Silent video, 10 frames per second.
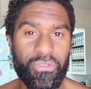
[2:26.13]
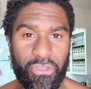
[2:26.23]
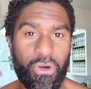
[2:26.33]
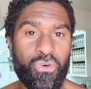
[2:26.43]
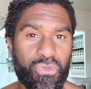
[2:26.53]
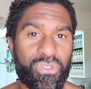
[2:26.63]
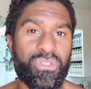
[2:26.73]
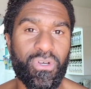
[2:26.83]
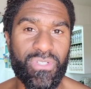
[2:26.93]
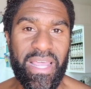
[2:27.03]
those
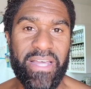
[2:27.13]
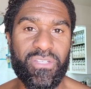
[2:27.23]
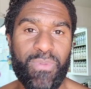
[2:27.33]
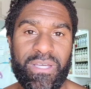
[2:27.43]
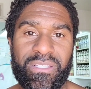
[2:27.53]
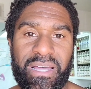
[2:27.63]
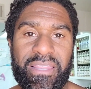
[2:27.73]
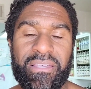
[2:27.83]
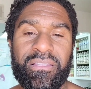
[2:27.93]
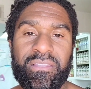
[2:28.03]
those aspects, I
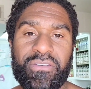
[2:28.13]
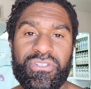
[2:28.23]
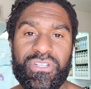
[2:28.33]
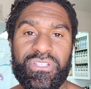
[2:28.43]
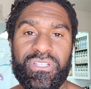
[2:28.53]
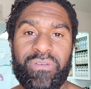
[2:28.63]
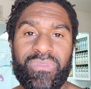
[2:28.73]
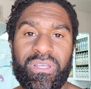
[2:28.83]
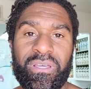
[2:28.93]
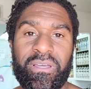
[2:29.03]
think that there's just
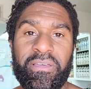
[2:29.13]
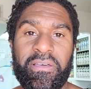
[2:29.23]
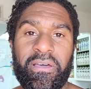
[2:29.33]
something